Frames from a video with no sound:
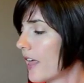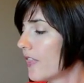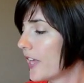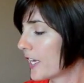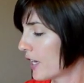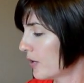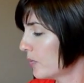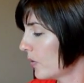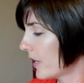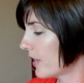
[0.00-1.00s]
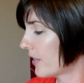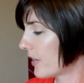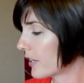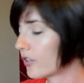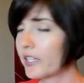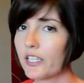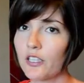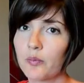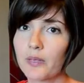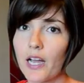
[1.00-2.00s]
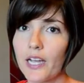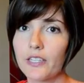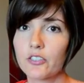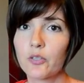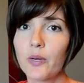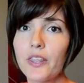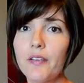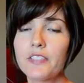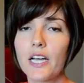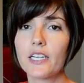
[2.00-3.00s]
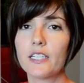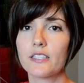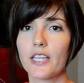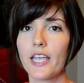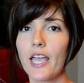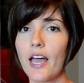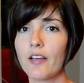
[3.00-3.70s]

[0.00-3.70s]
they come with a curriculum guide. So what they've done is they've